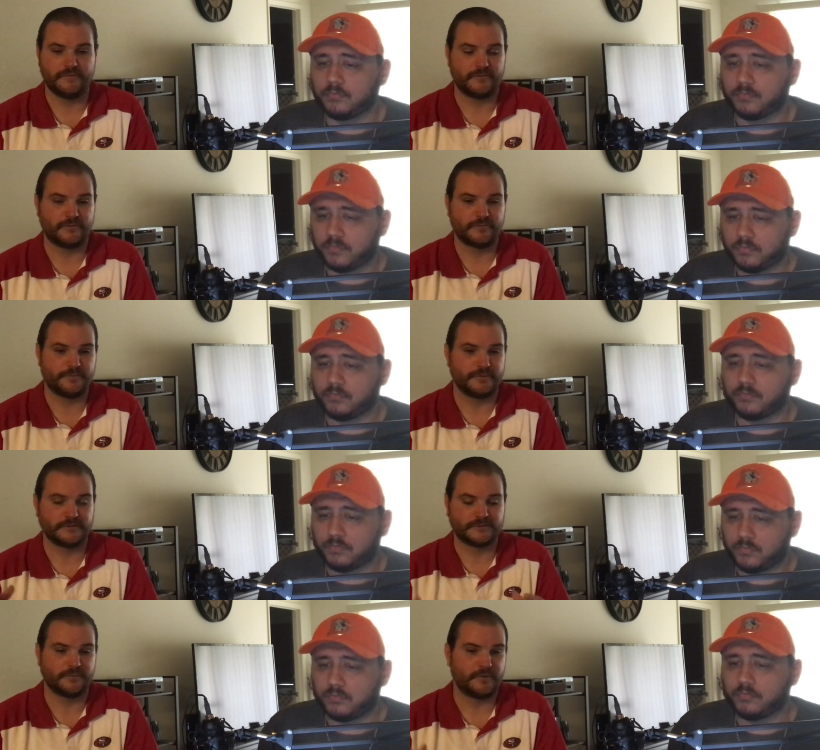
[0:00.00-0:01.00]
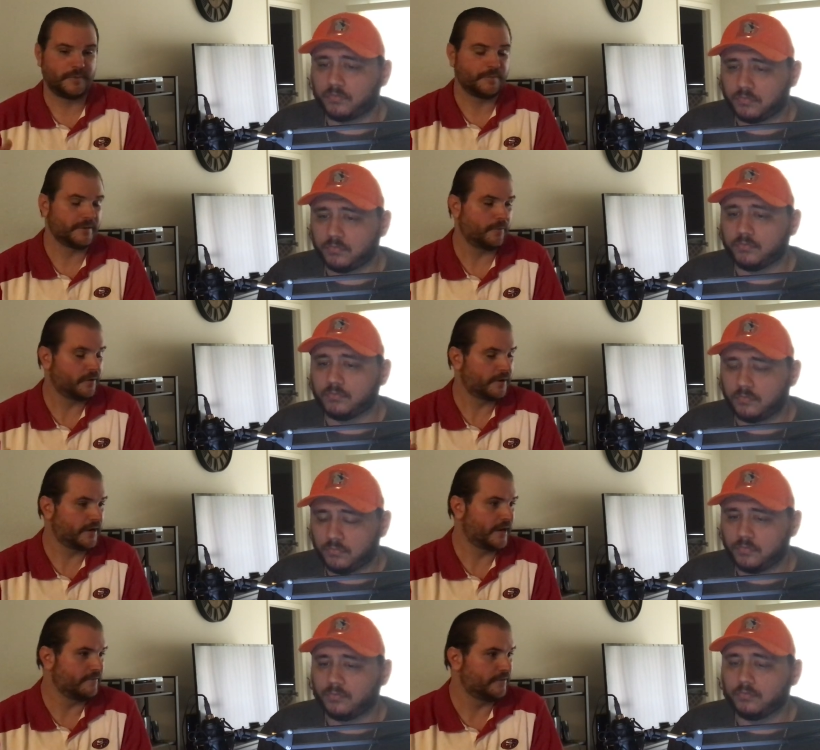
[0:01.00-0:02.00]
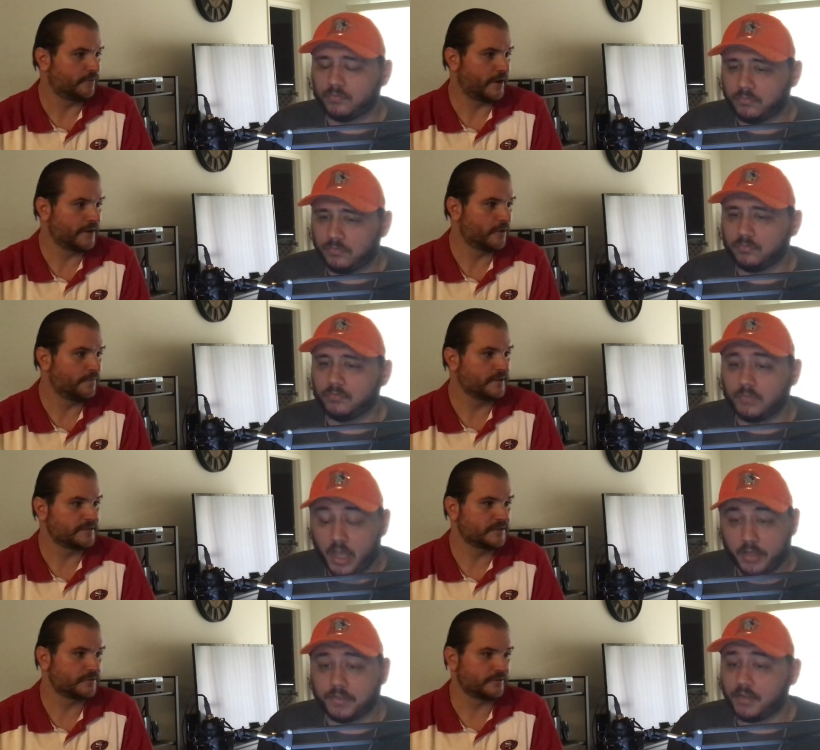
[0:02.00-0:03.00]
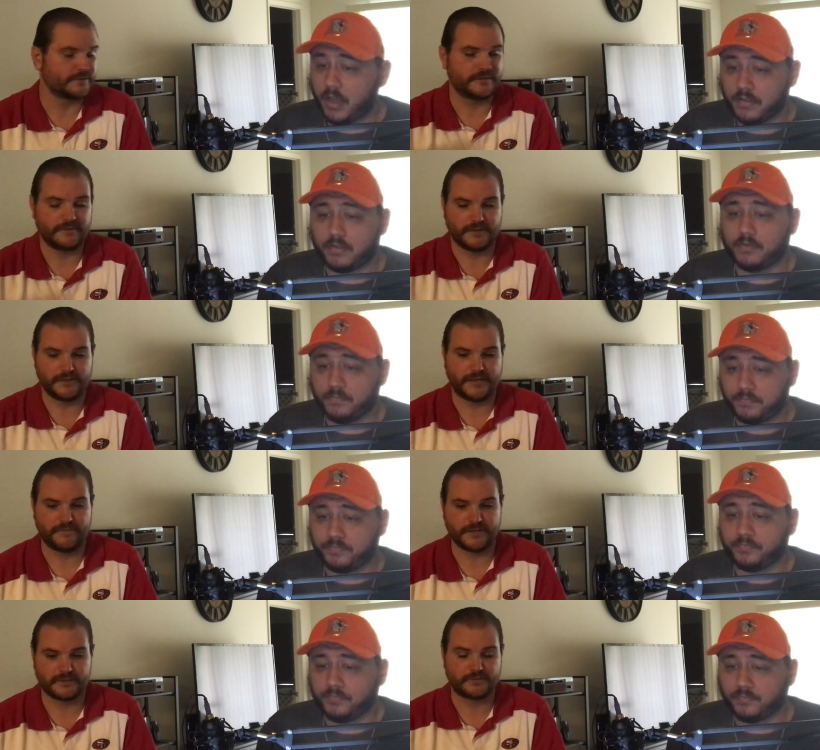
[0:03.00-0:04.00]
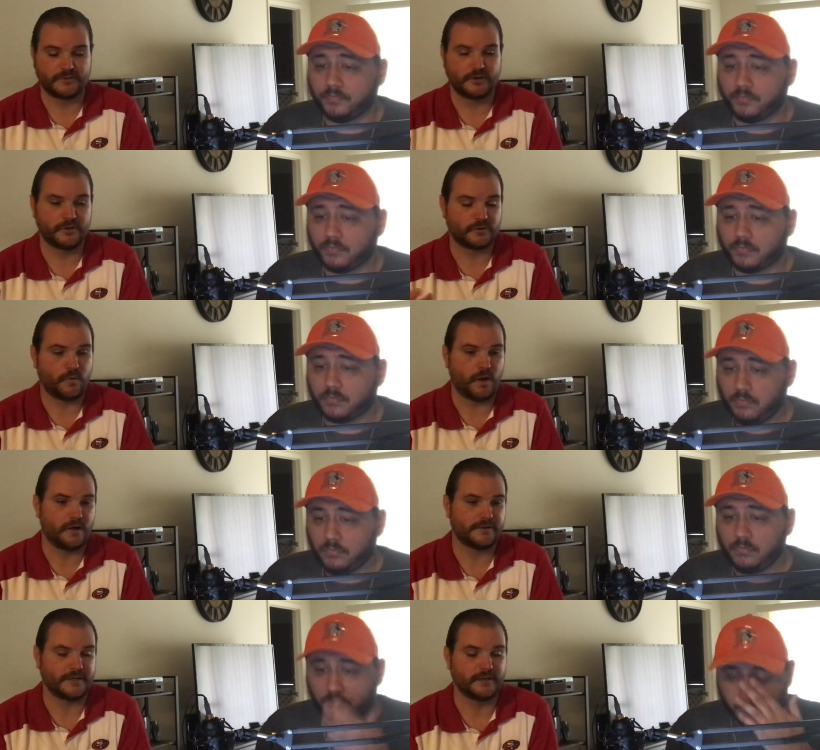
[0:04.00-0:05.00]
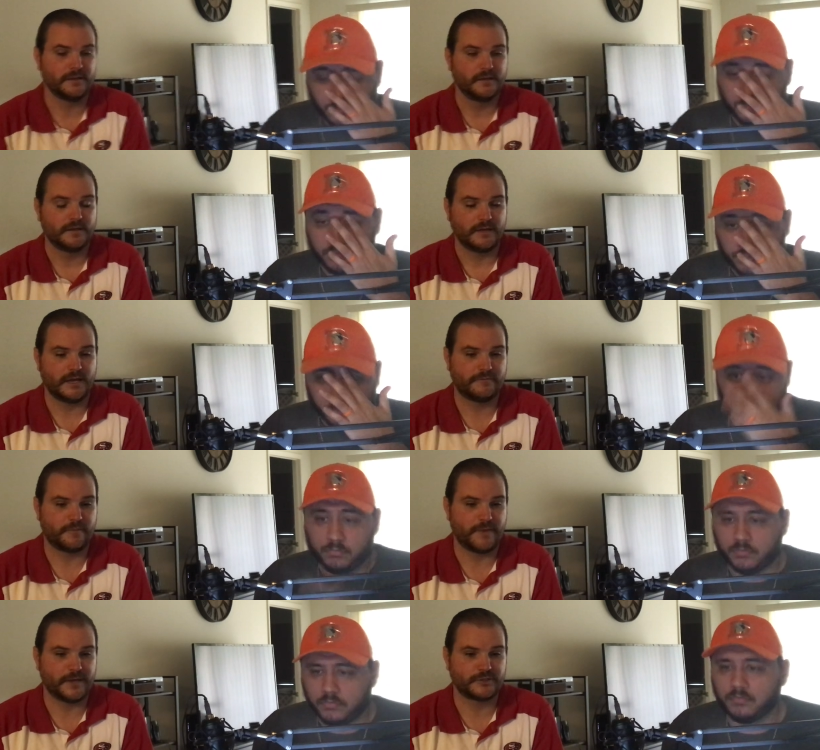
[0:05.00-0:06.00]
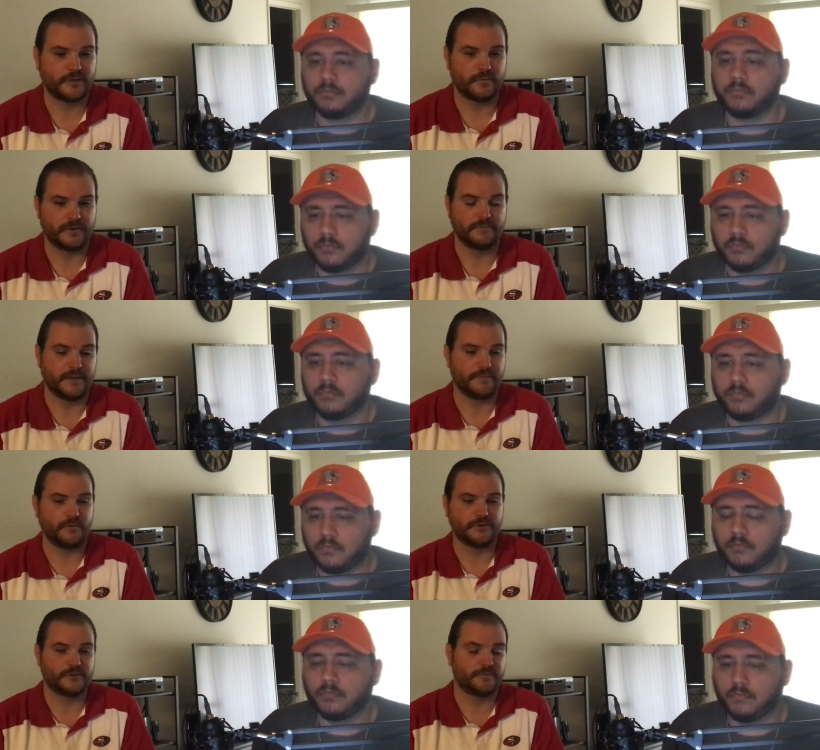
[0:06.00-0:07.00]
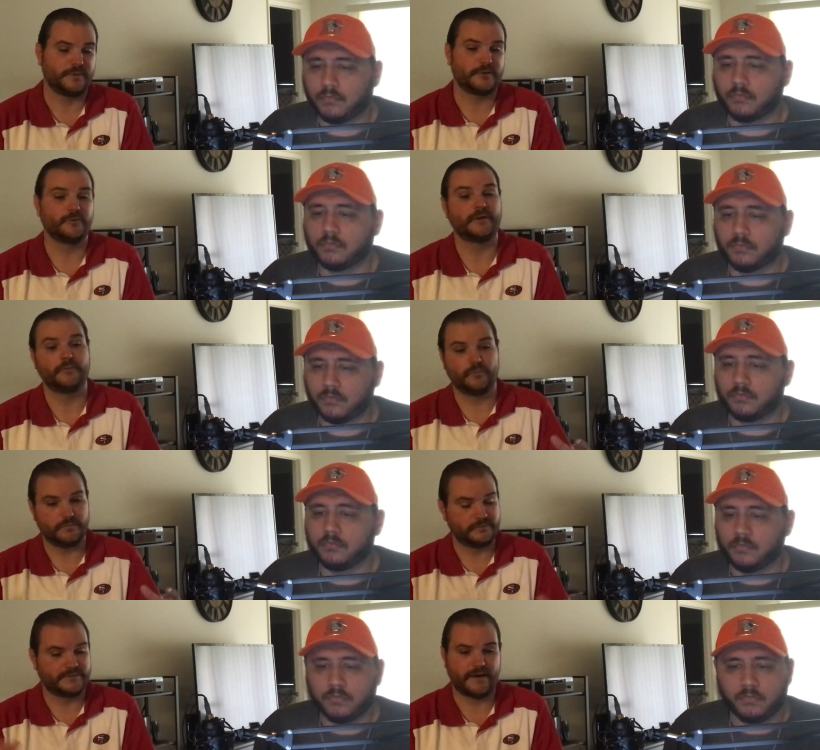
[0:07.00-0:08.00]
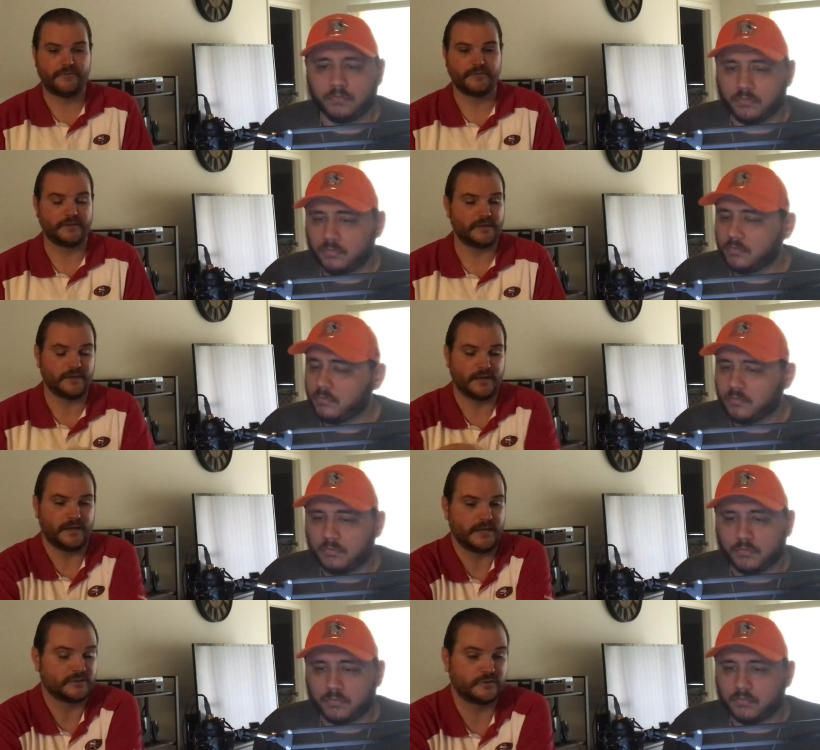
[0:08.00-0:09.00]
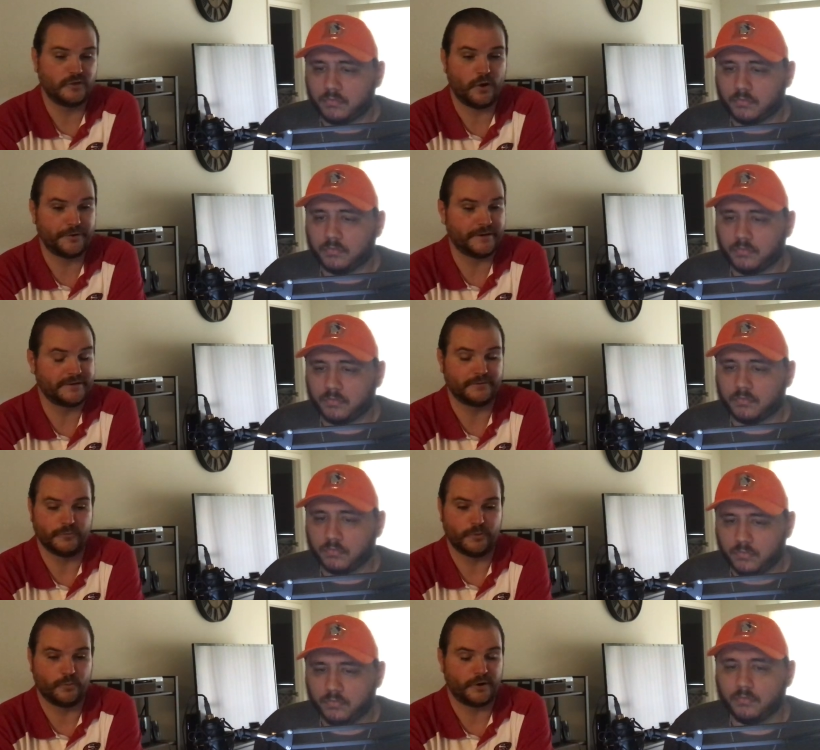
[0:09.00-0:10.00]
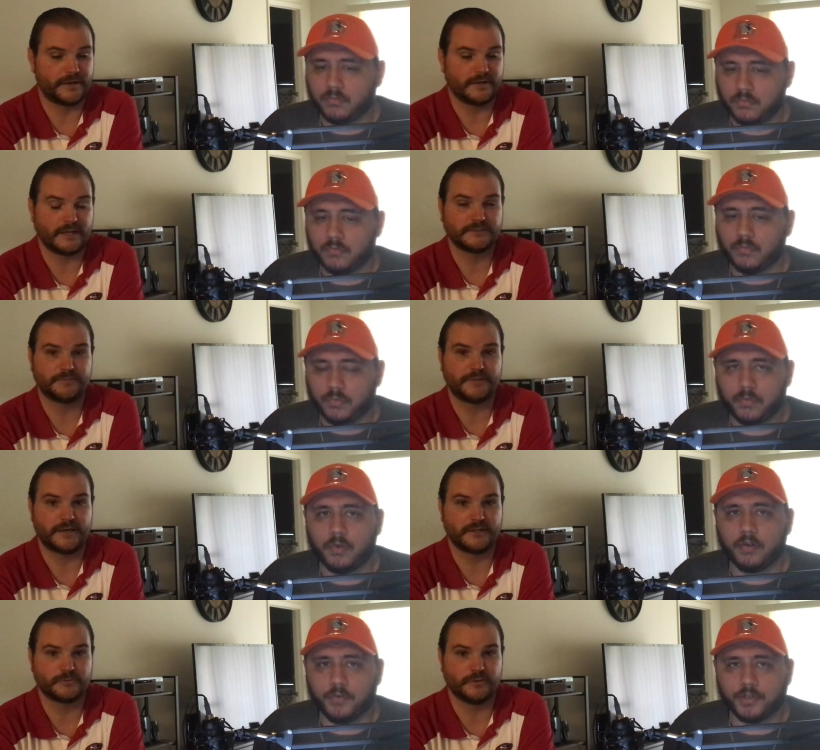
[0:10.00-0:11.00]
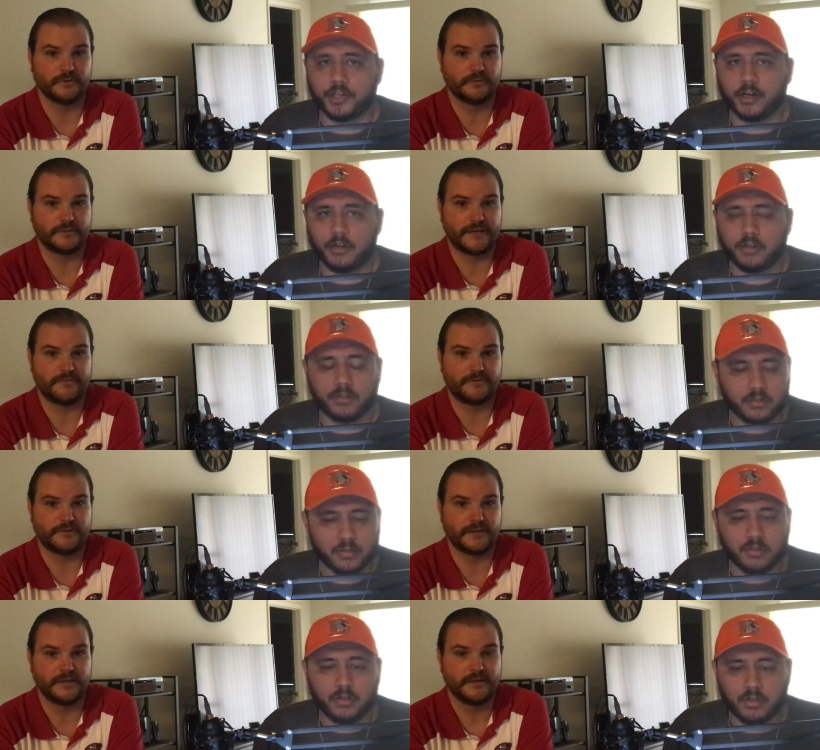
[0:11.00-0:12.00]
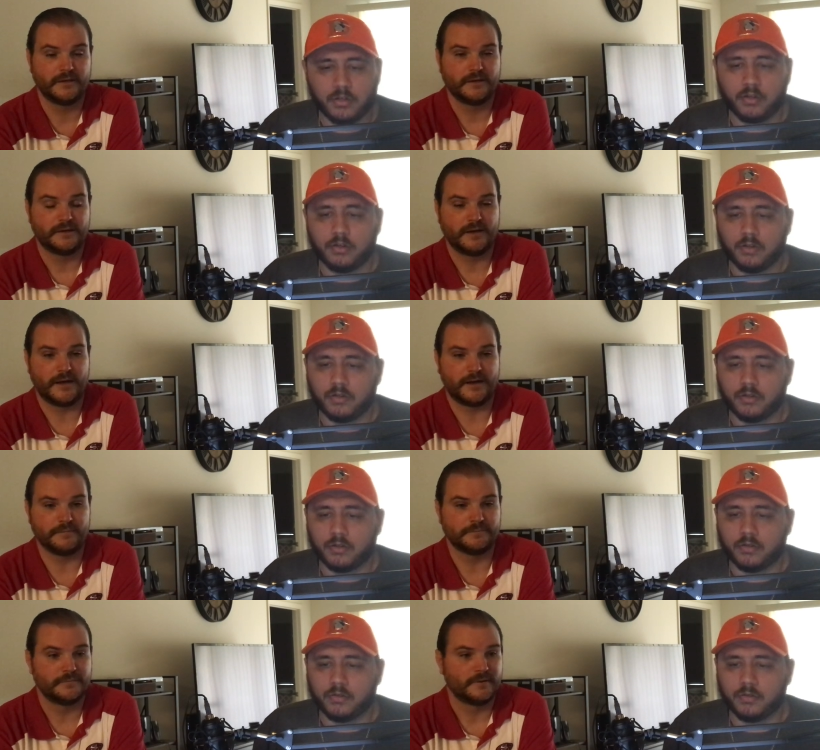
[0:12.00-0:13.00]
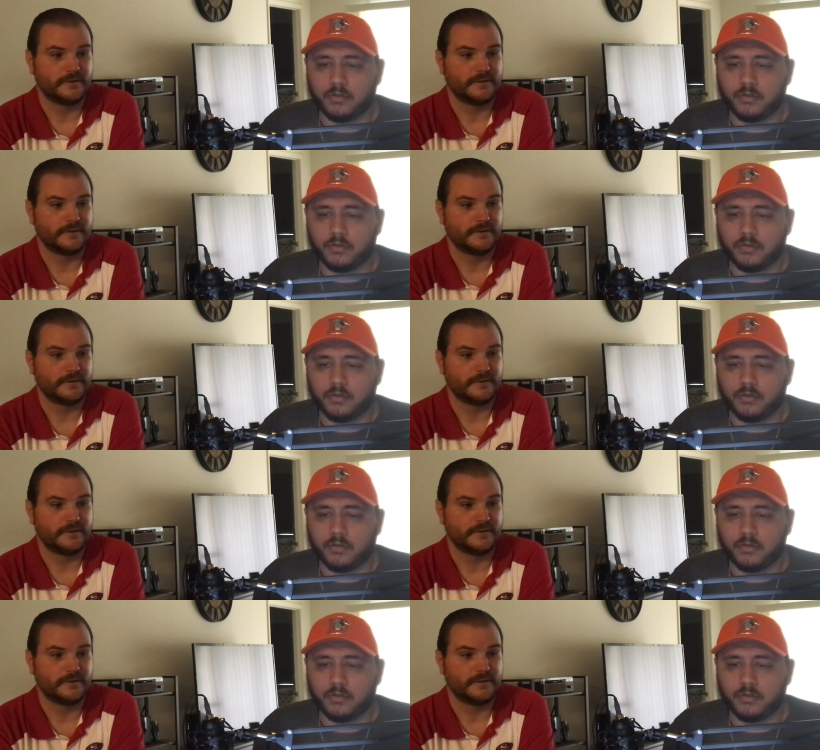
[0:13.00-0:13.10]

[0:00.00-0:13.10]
Speaker 1: even from some of the people that work kind of in the radio business yes, or yes. TV, giving us good quality information on what maybe we should be doing. And definitely, uh, it's noted, and we're working on some things. For we're, sure. We're definitely. Um,